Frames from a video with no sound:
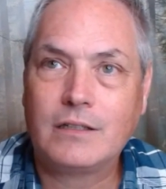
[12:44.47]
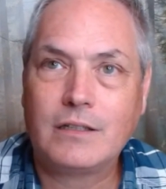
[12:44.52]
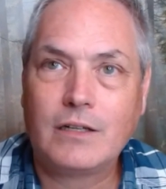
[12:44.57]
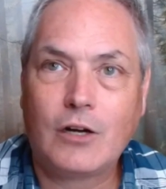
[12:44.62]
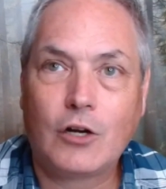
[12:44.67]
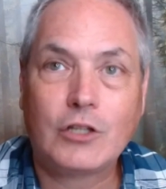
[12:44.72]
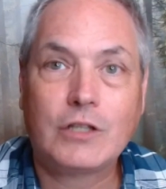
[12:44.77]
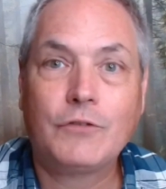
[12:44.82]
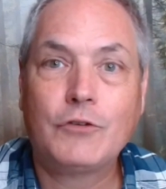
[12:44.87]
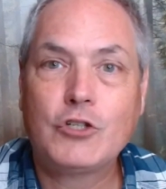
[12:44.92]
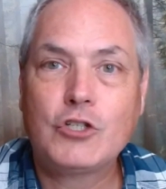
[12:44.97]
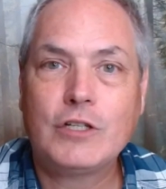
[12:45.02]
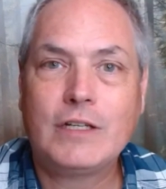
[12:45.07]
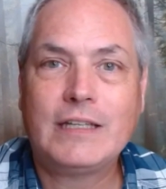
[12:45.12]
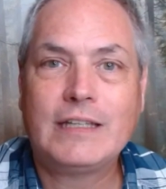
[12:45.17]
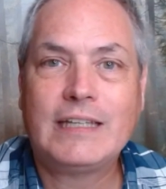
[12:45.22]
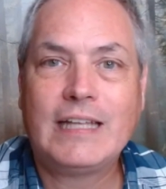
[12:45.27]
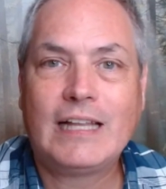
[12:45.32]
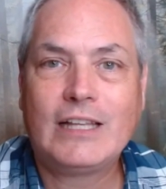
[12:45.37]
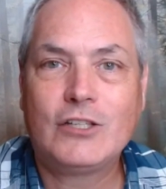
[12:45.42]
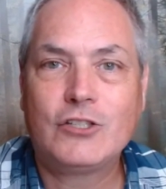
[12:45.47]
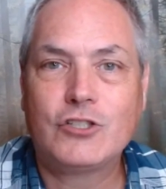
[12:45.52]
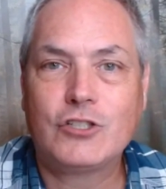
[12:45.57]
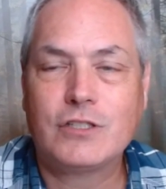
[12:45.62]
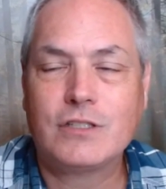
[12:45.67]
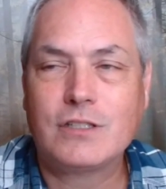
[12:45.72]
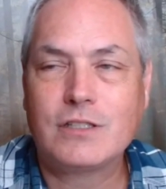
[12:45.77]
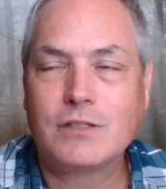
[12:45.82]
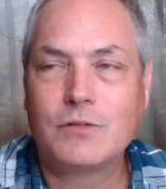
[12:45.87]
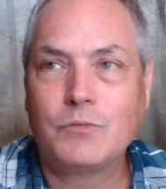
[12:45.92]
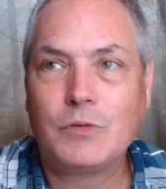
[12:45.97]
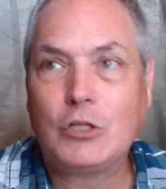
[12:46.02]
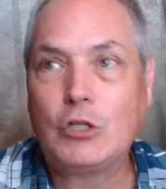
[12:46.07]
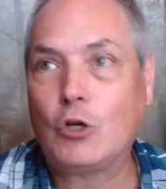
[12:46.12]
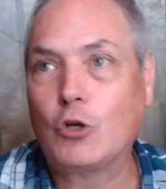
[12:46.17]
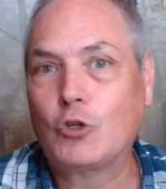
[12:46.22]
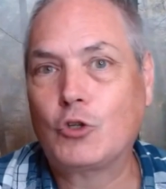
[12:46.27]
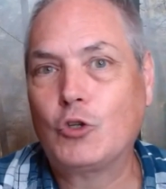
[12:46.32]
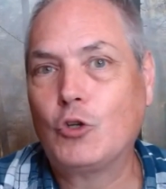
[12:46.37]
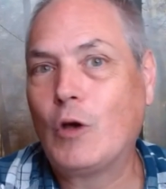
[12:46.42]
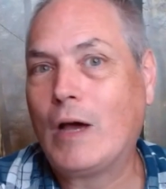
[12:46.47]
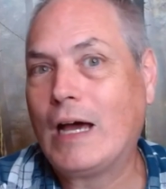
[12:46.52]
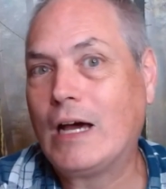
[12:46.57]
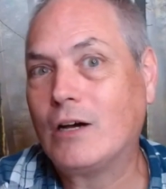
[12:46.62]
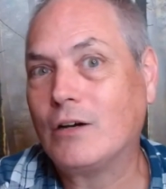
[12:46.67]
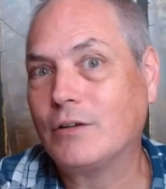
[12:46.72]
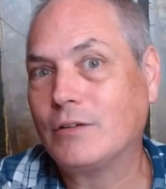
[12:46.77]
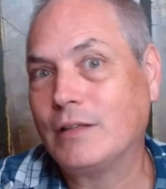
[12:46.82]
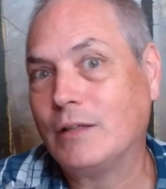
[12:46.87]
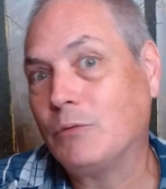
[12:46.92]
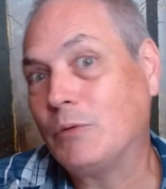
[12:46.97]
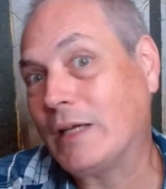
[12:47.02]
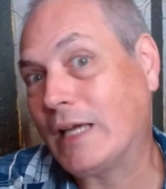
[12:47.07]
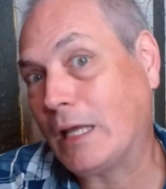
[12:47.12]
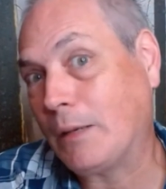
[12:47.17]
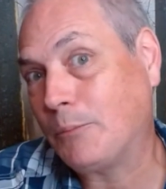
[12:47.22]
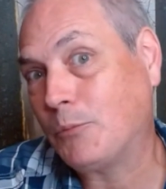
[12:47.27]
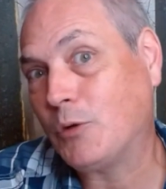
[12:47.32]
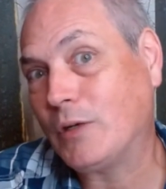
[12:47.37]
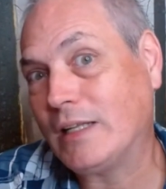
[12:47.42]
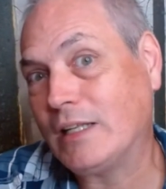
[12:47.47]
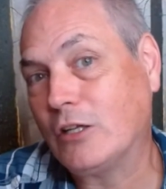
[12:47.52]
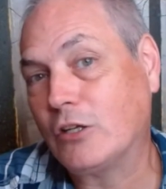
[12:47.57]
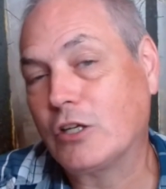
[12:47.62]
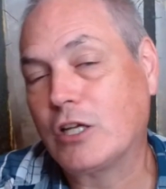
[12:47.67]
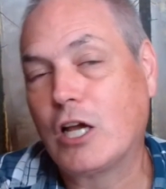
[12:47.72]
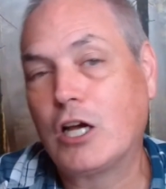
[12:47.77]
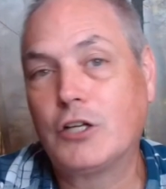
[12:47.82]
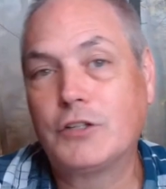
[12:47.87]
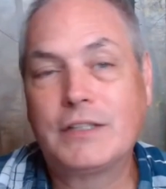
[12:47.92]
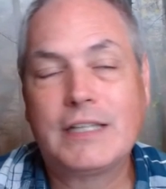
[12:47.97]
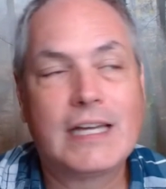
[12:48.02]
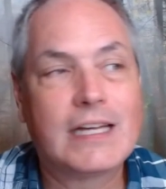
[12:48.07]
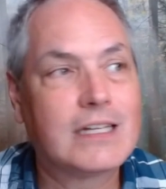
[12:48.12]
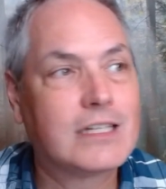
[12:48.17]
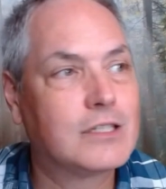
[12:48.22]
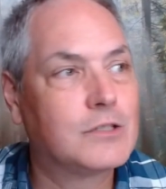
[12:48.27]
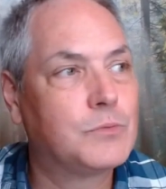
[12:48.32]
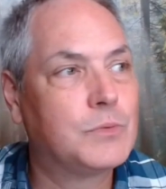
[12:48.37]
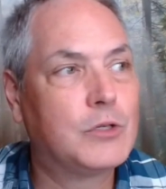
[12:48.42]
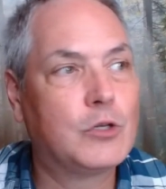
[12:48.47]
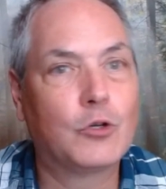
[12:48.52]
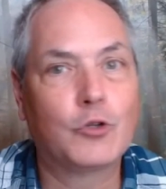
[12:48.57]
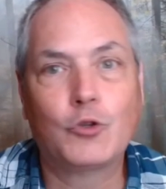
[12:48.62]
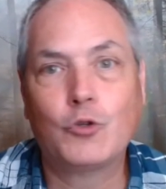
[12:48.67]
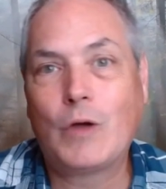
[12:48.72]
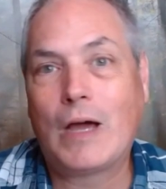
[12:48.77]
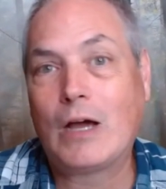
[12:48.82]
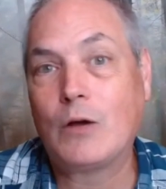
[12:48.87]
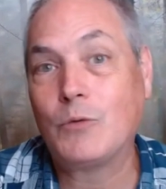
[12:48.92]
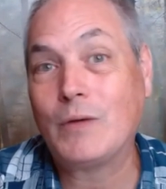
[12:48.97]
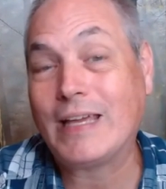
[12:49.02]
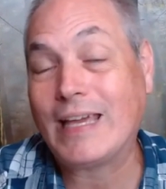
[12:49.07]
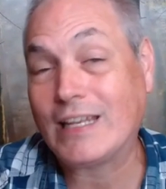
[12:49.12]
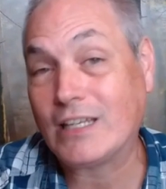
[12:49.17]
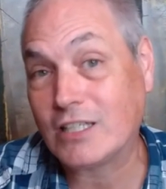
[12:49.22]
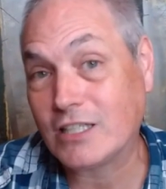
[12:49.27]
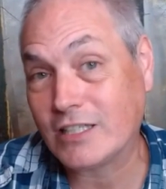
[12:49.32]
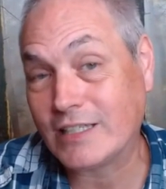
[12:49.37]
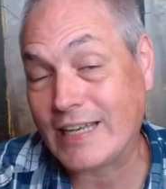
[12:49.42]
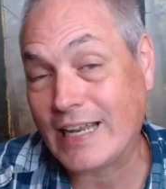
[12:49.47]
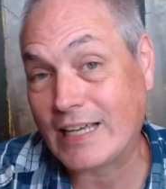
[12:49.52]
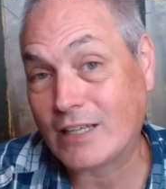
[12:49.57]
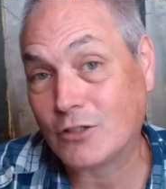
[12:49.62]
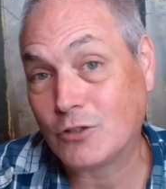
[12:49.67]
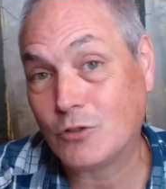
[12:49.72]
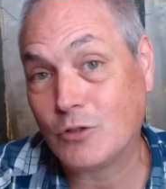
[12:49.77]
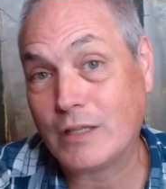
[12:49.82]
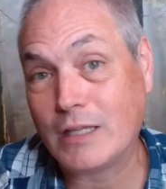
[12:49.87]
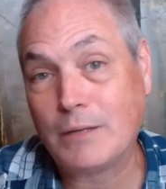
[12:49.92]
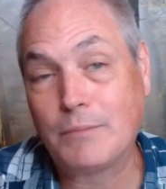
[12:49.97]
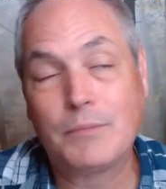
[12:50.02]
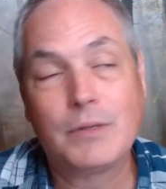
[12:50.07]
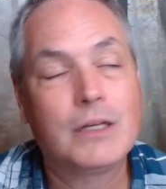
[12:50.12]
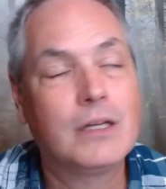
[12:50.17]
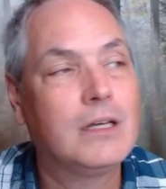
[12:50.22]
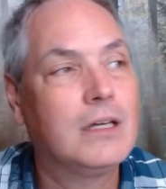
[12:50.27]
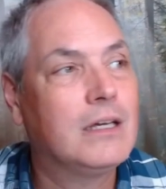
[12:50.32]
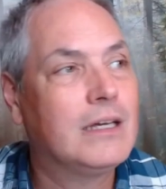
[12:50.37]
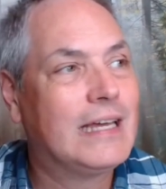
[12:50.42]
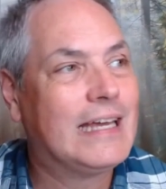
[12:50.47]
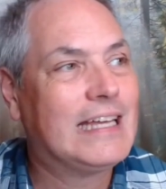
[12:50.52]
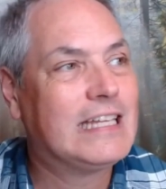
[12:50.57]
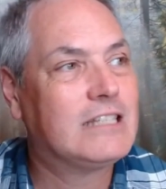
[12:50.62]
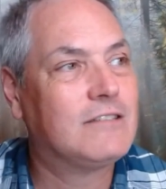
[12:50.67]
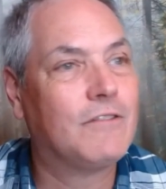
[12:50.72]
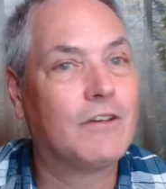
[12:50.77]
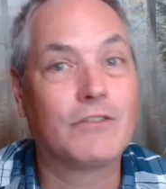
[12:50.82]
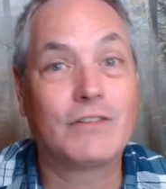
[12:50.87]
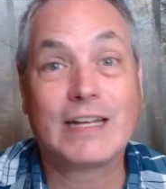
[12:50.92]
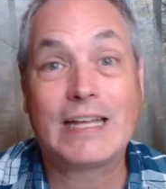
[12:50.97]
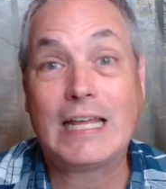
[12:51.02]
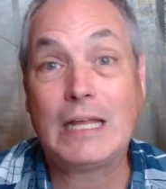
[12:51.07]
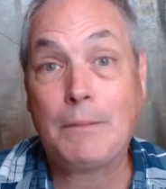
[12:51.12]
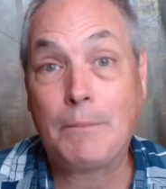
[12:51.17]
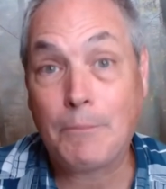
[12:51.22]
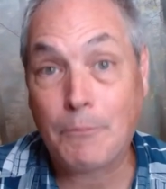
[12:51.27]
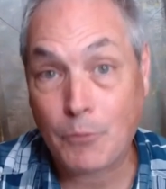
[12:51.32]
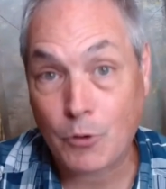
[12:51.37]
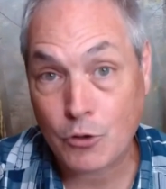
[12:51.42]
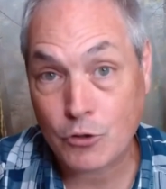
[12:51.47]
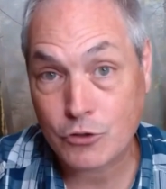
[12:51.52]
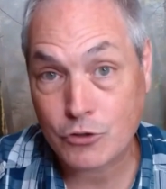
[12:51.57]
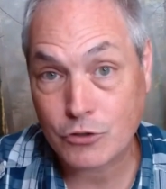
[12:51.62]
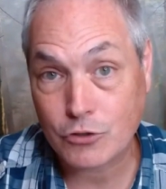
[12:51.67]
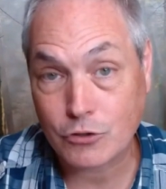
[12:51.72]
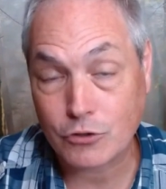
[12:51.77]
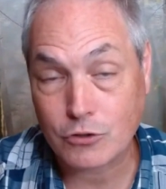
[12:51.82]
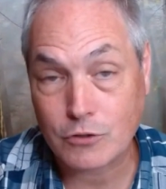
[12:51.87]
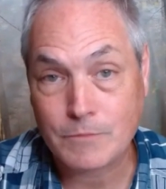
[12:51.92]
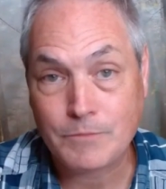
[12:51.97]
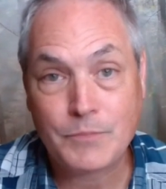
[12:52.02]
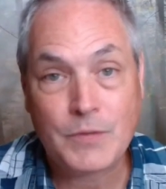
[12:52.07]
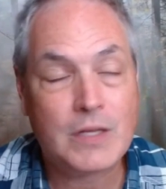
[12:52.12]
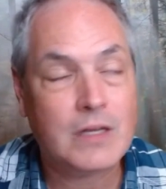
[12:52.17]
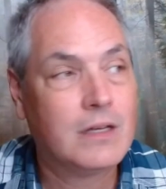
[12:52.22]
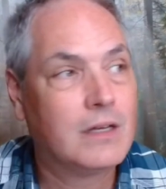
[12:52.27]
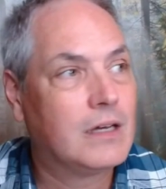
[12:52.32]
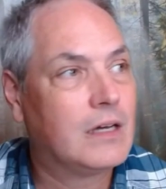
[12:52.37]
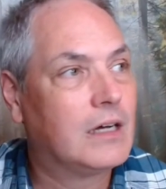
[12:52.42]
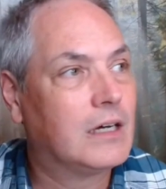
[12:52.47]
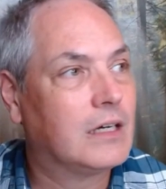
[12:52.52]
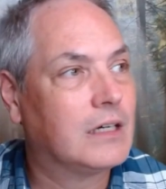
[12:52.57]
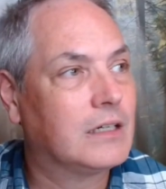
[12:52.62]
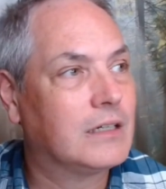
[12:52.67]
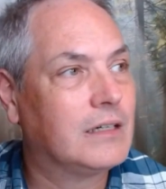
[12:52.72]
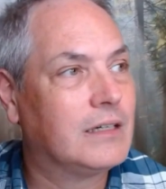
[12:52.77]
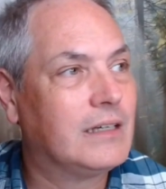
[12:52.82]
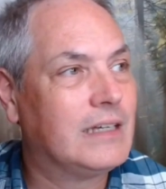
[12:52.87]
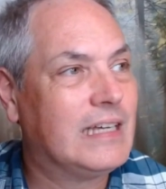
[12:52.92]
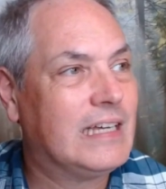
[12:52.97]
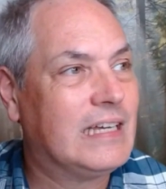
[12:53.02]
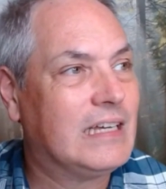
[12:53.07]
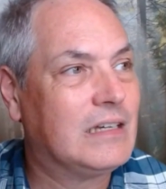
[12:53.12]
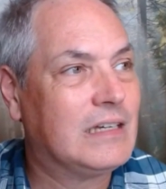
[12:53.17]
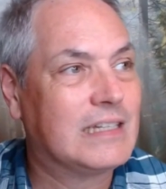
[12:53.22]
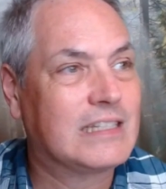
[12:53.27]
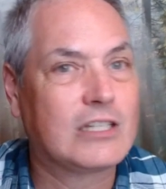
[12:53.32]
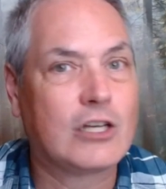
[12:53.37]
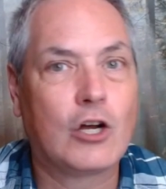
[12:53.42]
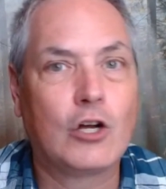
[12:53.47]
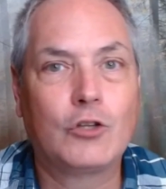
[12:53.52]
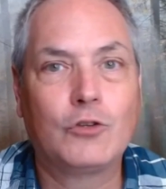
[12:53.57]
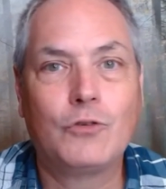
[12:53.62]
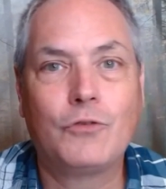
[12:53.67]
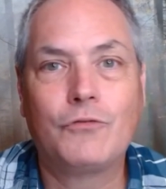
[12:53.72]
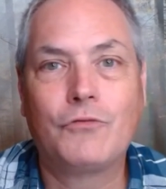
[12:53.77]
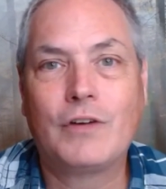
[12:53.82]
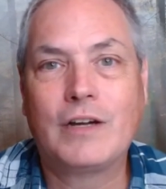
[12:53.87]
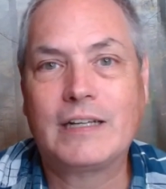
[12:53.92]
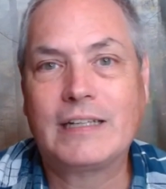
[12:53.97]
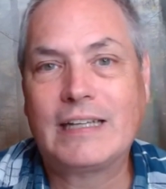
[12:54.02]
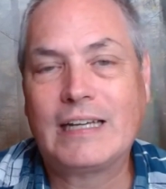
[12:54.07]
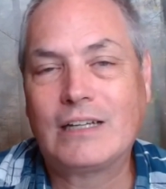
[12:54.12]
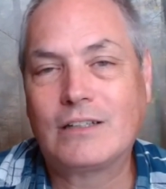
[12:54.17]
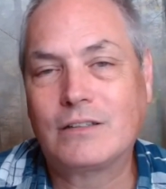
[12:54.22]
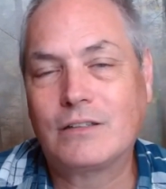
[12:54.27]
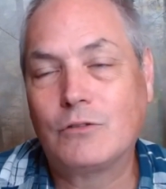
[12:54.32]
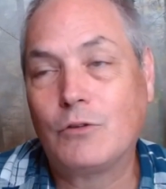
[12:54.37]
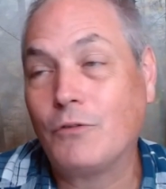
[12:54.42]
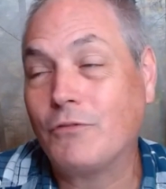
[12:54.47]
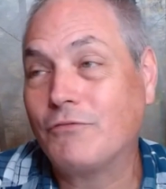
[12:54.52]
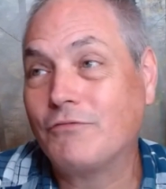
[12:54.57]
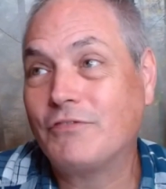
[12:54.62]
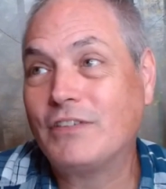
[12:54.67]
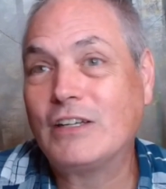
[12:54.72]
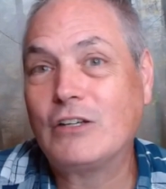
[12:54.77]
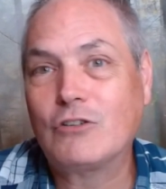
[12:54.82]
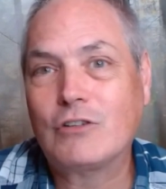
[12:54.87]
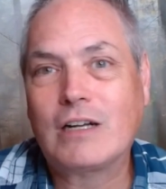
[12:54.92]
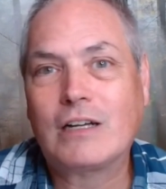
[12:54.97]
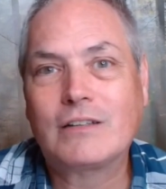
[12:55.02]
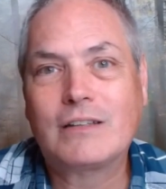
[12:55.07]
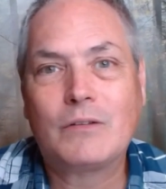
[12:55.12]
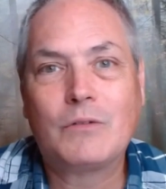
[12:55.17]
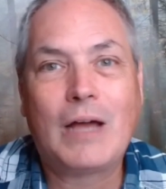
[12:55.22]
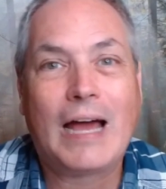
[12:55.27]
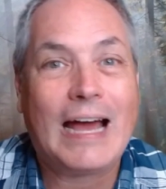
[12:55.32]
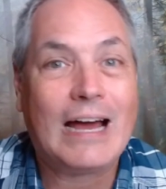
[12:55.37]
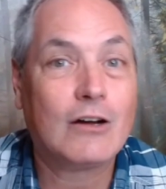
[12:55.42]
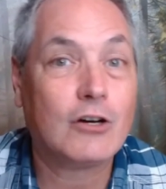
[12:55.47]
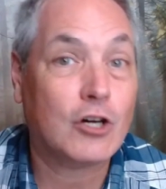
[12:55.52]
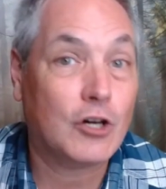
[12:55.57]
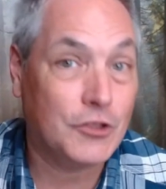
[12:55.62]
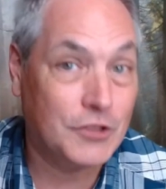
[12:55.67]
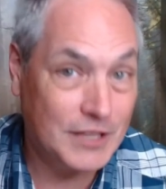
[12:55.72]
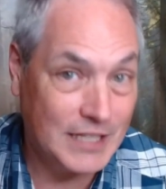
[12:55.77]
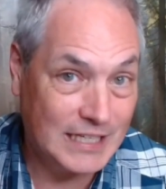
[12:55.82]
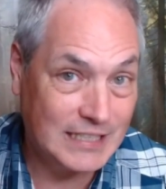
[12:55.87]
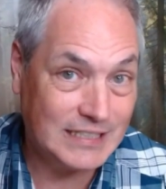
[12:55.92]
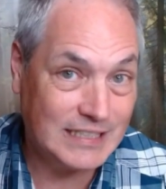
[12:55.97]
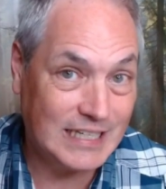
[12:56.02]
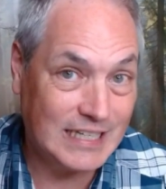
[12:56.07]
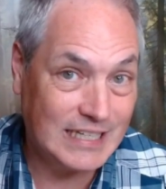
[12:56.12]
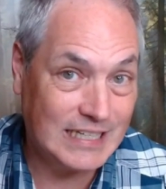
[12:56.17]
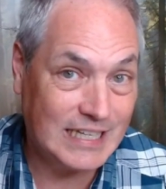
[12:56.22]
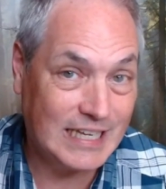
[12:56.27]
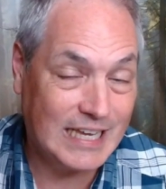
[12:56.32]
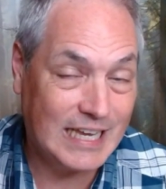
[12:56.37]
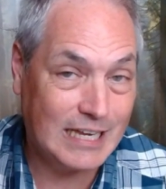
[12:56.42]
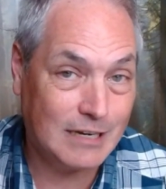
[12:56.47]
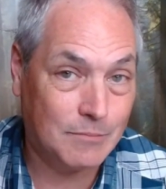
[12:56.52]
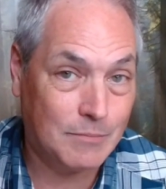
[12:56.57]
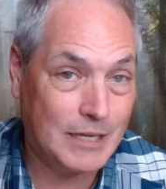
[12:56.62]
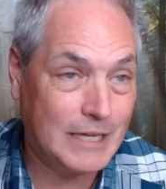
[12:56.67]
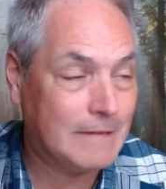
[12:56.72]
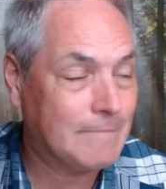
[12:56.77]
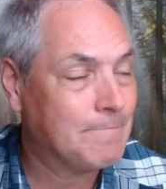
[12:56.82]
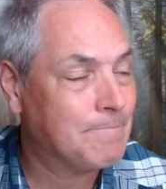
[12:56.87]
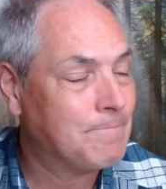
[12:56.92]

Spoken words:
Artificial intelligence, we don't know how we can put it in context. We don't know how we can connect to them. It's very impersonal. Uh, it's hard to figure out how authentic they can be.